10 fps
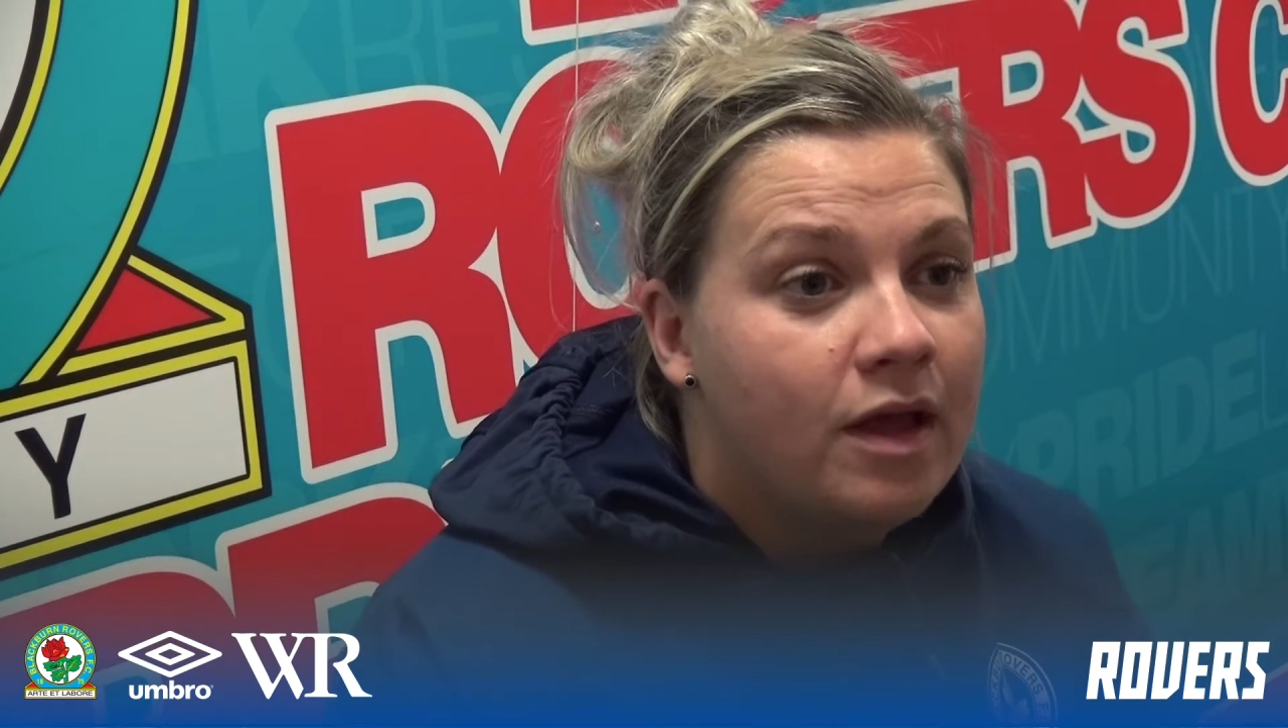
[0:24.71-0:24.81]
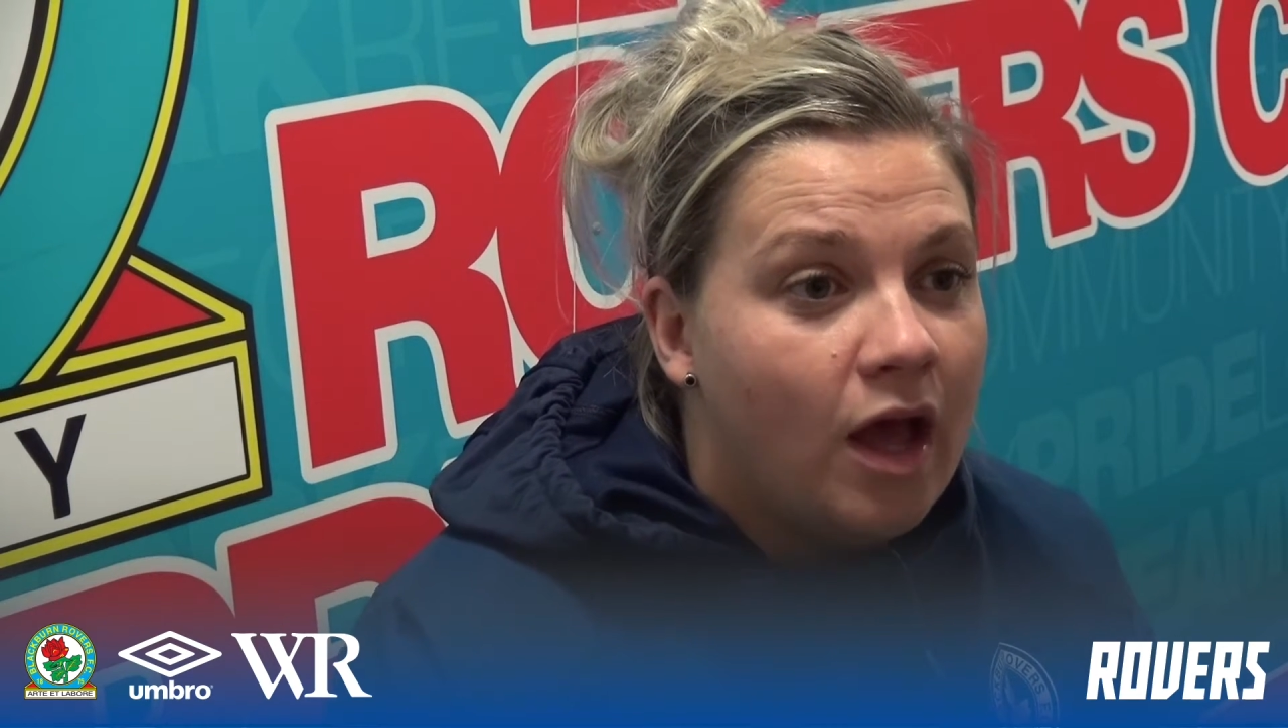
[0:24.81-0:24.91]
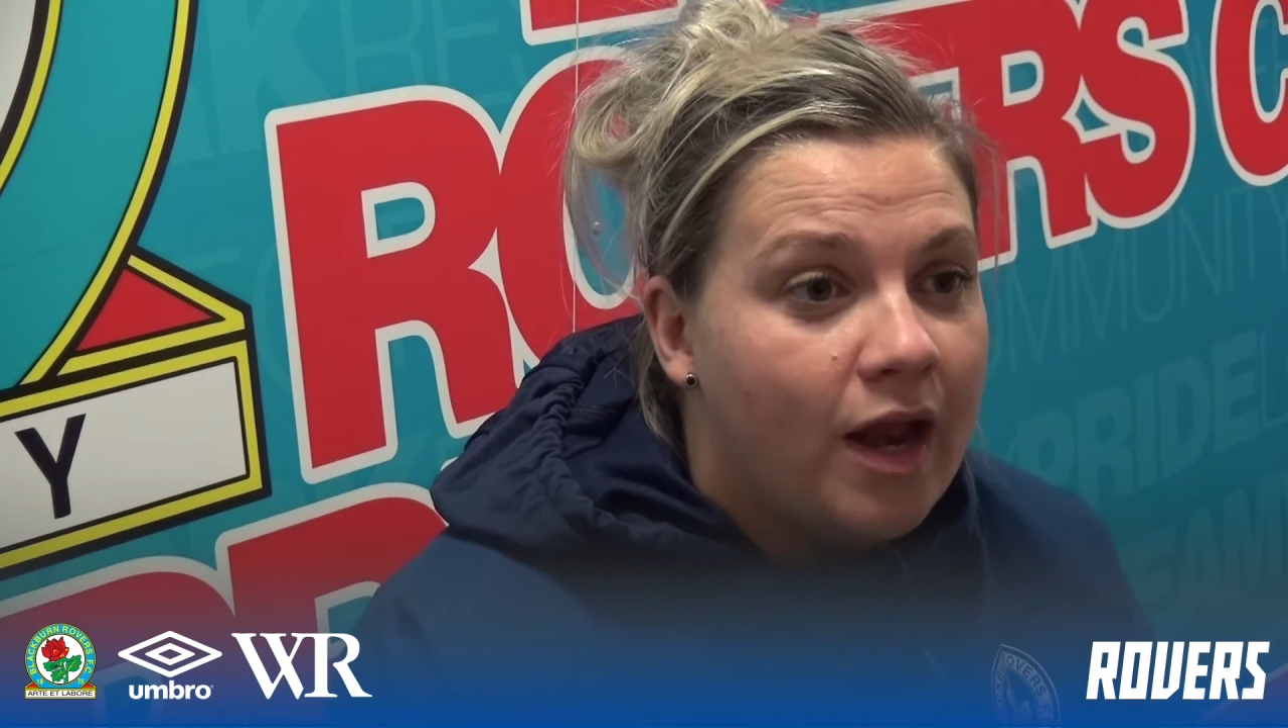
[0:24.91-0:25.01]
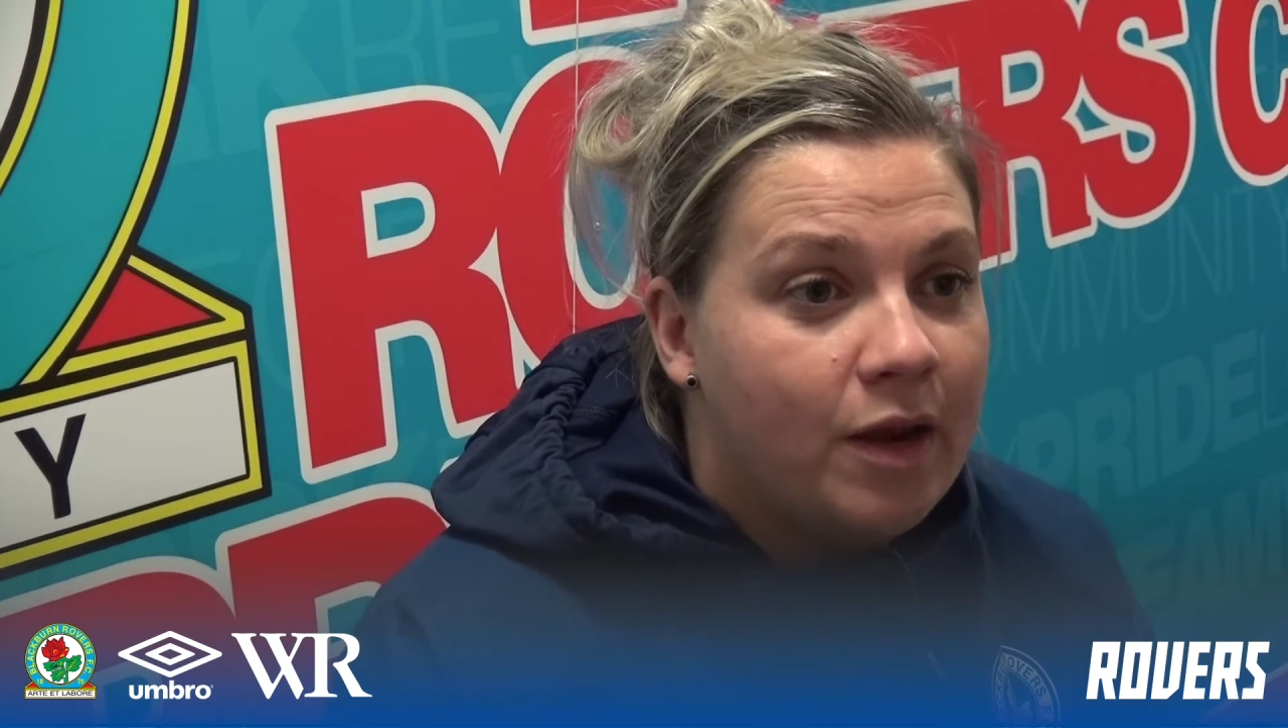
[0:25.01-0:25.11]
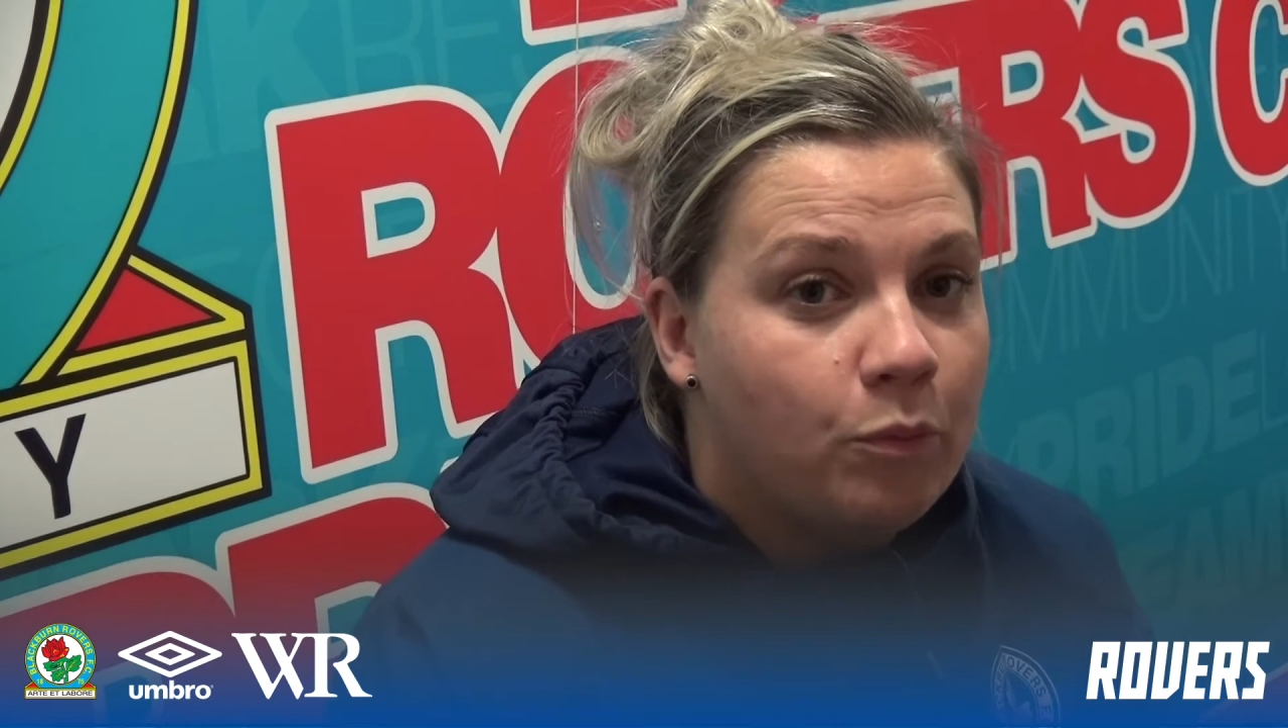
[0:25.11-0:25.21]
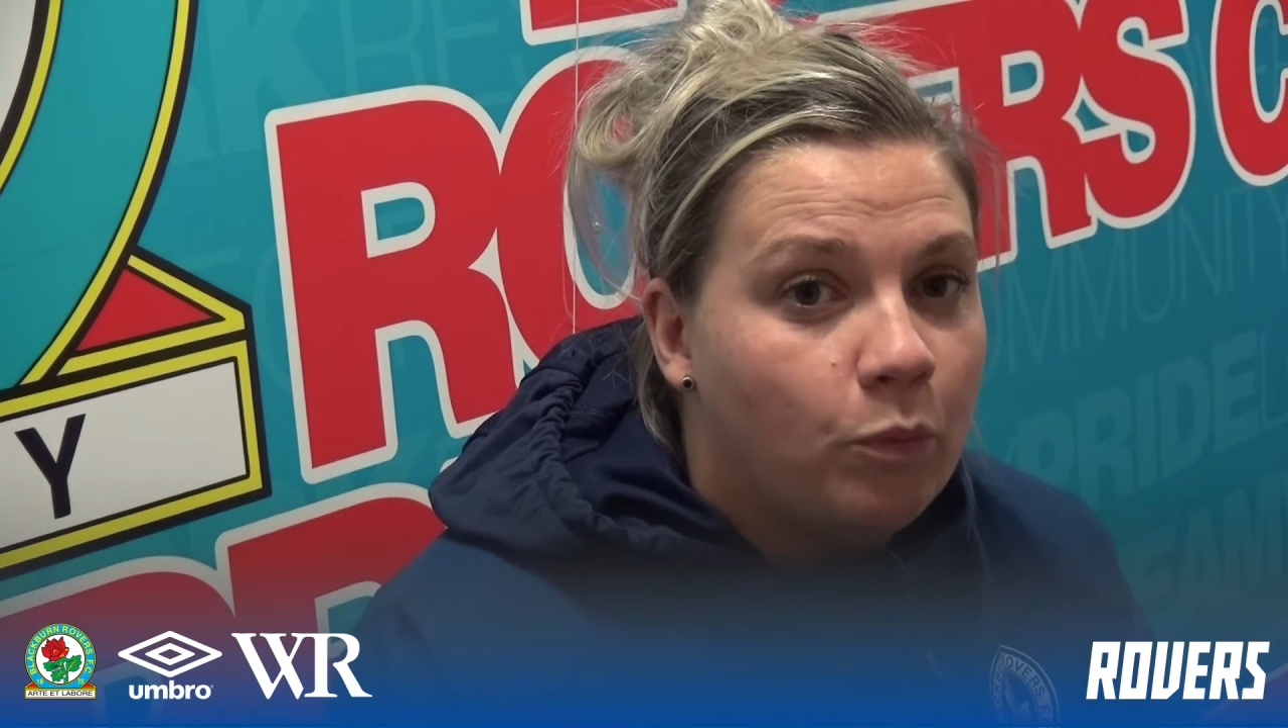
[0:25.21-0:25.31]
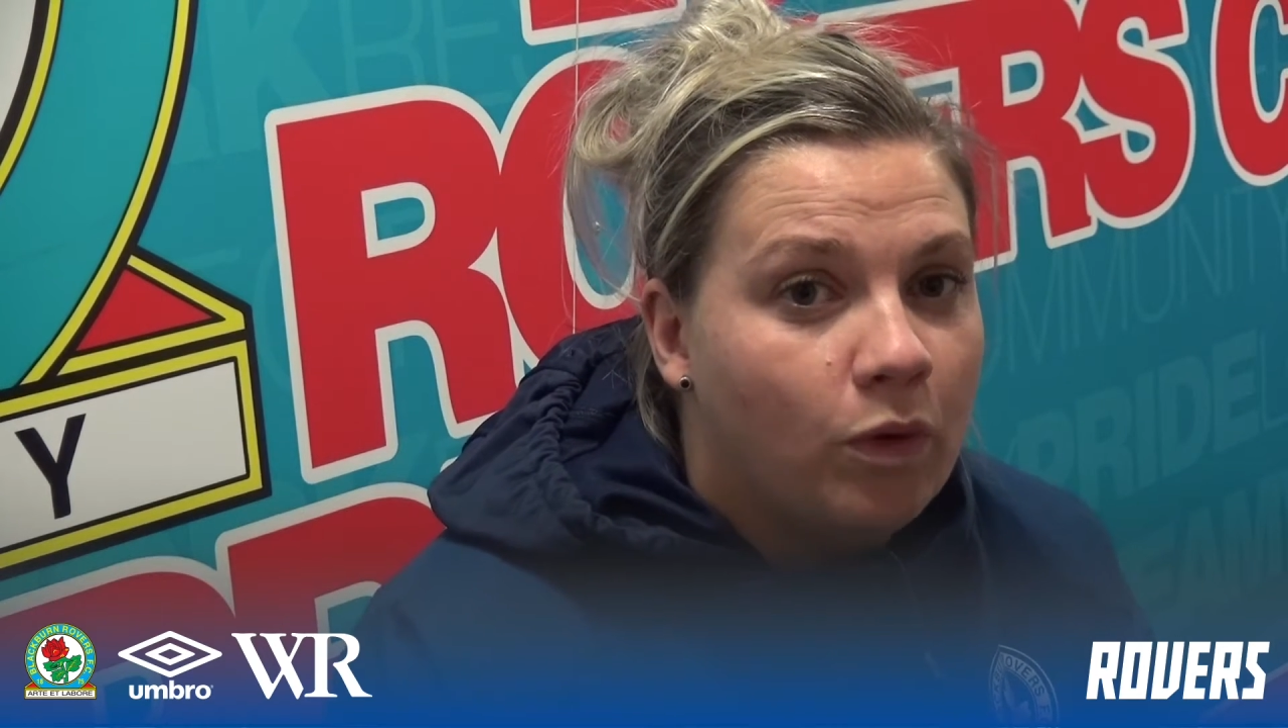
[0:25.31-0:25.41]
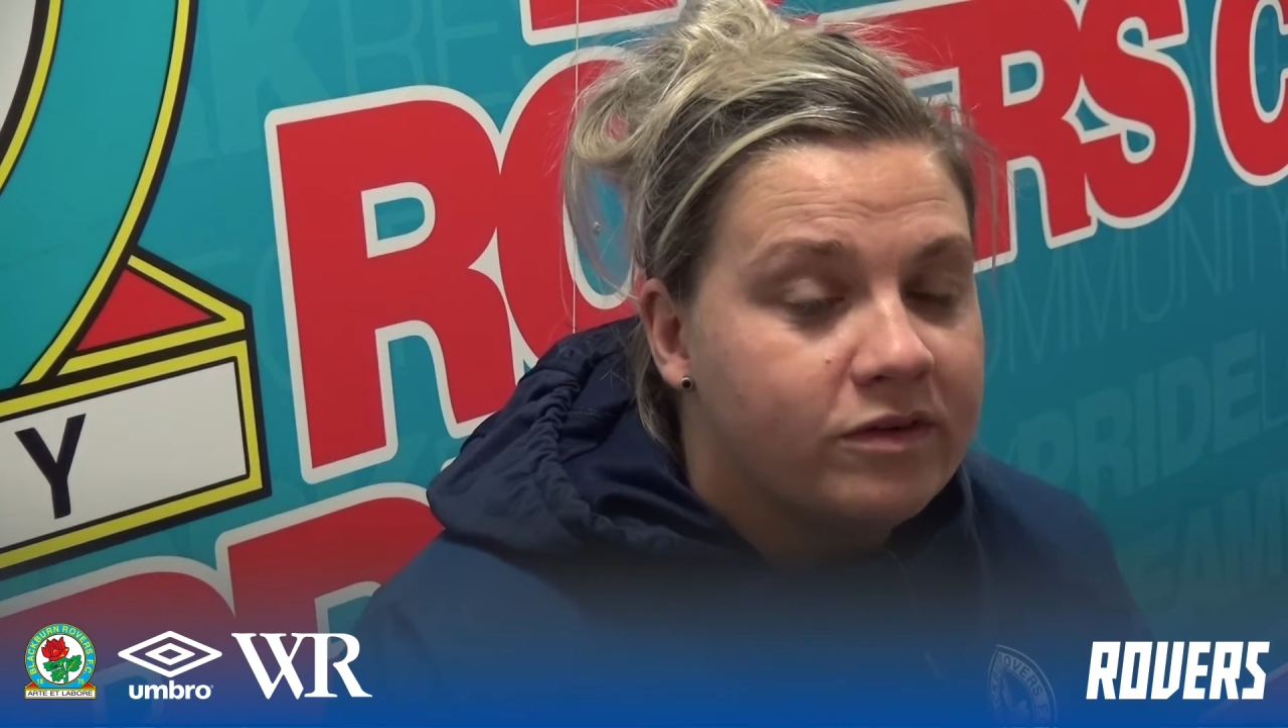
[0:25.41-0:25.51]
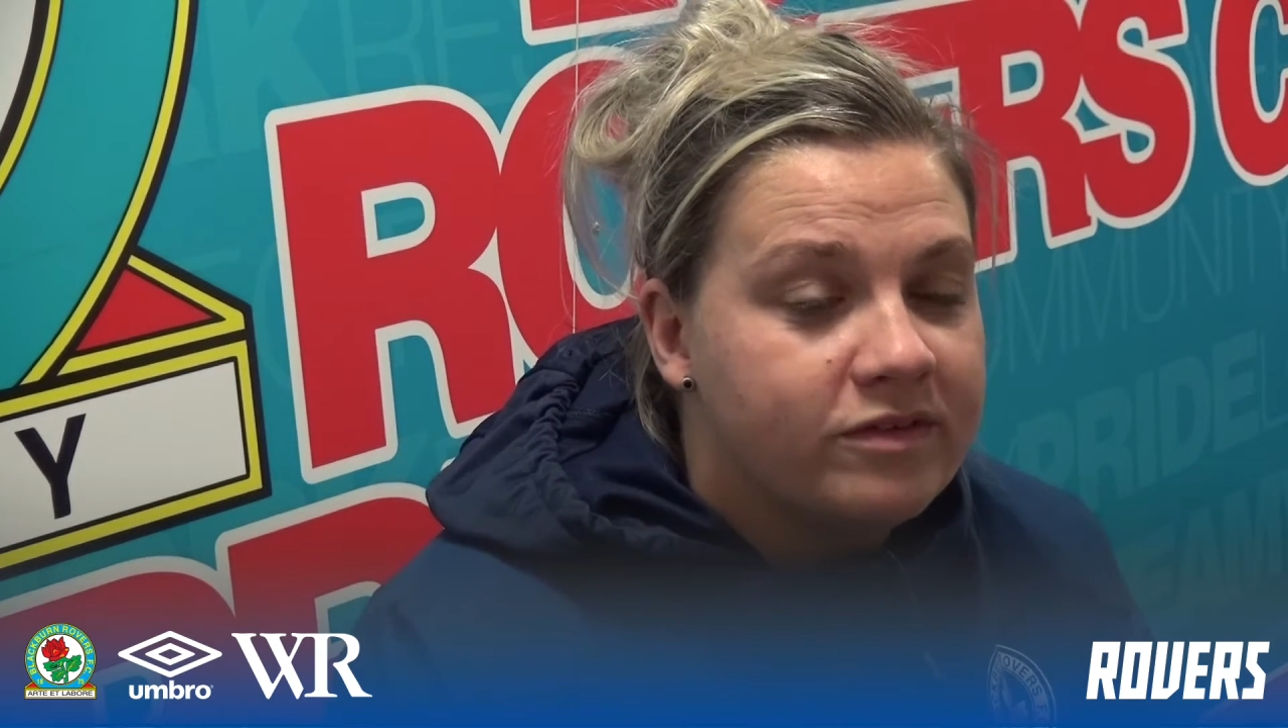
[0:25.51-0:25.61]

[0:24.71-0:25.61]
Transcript: and once